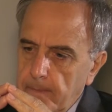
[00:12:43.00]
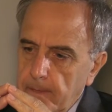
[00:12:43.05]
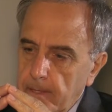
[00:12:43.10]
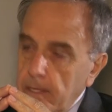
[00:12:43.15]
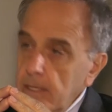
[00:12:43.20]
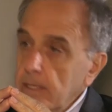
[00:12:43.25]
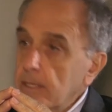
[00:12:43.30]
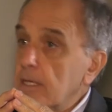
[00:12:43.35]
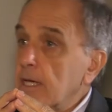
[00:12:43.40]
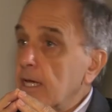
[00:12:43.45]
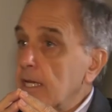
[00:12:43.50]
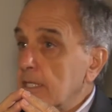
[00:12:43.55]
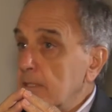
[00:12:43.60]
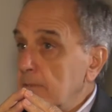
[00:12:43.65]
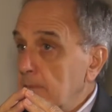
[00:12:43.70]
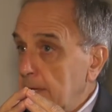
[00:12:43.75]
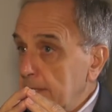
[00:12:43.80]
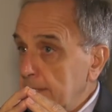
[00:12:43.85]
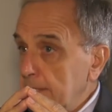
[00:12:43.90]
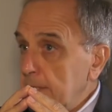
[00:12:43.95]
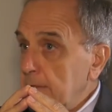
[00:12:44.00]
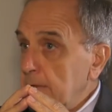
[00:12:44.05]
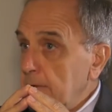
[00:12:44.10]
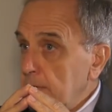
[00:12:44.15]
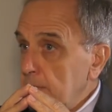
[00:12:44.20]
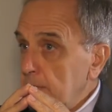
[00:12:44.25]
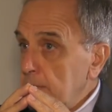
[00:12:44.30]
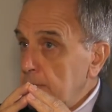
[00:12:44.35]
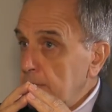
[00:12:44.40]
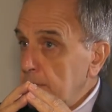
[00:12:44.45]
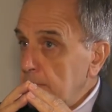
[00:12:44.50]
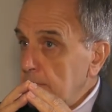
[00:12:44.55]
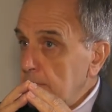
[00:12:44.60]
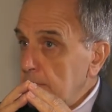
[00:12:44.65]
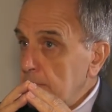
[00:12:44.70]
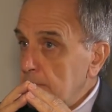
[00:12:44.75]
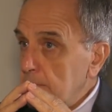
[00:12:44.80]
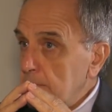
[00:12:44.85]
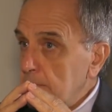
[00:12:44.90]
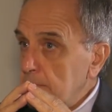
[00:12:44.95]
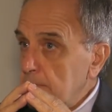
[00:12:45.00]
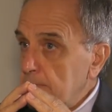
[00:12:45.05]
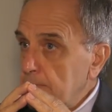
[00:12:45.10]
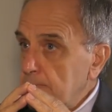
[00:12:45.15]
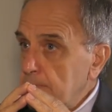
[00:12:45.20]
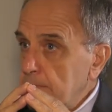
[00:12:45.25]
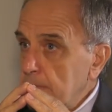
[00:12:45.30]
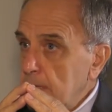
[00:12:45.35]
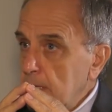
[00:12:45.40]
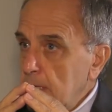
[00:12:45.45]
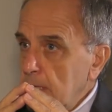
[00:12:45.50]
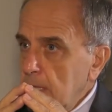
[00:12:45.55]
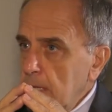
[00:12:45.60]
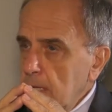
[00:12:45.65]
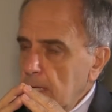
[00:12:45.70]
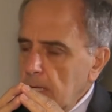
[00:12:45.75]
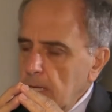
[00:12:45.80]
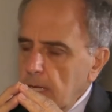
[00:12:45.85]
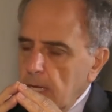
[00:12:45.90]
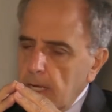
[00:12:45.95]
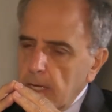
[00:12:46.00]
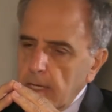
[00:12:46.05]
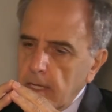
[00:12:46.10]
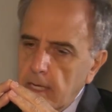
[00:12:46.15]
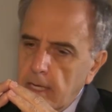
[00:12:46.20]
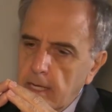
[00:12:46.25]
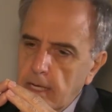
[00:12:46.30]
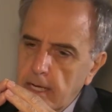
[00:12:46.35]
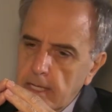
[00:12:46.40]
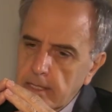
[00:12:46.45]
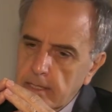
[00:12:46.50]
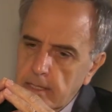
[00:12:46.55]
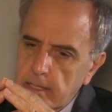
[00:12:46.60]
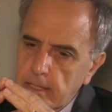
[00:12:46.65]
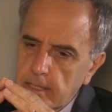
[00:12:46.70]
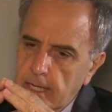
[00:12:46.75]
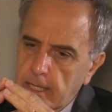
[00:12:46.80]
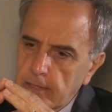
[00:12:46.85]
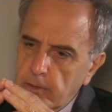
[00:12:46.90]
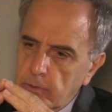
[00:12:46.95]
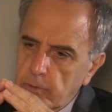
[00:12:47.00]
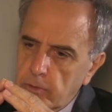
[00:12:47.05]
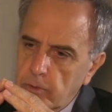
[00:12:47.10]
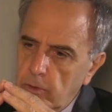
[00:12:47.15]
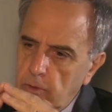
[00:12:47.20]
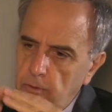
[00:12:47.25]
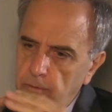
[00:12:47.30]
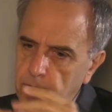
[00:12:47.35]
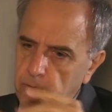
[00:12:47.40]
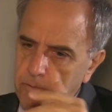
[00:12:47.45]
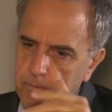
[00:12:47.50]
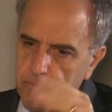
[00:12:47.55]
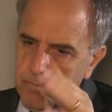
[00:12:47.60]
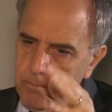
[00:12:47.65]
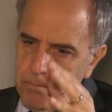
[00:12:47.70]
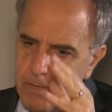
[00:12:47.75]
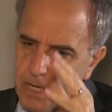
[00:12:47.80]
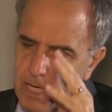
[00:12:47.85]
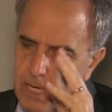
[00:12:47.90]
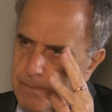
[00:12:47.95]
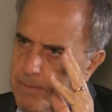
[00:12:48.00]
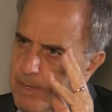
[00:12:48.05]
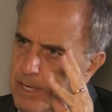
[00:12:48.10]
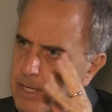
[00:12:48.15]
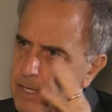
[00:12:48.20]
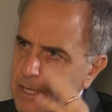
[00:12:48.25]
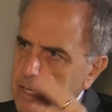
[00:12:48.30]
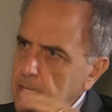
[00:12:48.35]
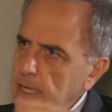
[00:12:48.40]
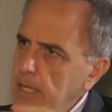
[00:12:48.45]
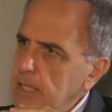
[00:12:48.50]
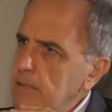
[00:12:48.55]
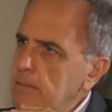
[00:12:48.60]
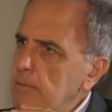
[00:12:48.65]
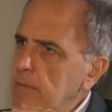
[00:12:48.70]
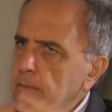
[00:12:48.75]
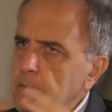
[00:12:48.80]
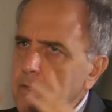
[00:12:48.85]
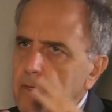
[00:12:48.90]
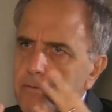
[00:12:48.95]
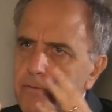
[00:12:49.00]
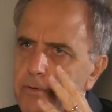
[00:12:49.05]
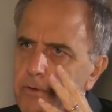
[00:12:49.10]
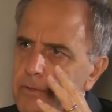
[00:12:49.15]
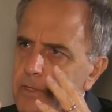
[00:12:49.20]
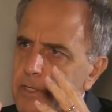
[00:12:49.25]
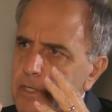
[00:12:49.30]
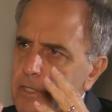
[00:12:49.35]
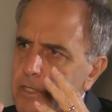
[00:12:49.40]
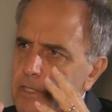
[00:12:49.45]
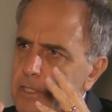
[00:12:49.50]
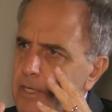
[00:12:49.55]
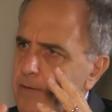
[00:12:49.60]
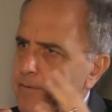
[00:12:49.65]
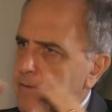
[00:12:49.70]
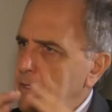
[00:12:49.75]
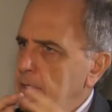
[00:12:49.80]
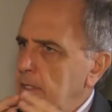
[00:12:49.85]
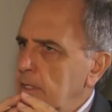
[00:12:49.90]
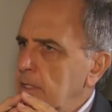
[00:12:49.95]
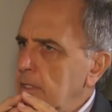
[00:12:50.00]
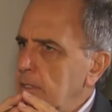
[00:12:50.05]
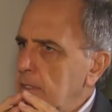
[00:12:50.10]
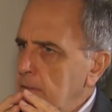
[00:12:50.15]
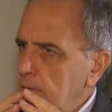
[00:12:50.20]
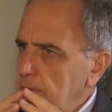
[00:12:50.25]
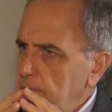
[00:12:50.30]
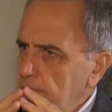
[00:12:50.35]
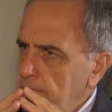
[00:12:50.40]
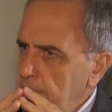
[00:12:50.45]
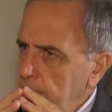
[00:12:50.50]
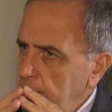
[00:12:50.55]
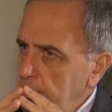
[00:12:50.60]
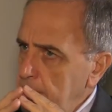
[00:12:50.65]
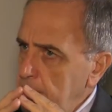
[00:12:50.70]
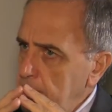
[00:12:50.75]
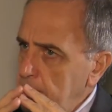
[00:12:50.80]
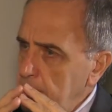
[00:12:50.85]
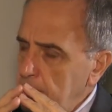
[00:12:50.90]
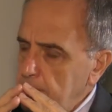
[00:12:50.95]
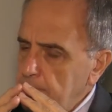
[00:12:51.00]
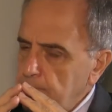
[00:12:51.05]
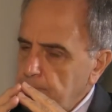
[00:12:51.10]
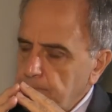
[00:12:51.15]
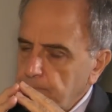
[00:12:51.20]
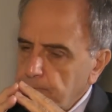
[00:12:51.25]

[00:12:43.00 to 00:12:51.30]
He's charismatic also. And he has in that role for many, many years, maybe from the 70s or 80s.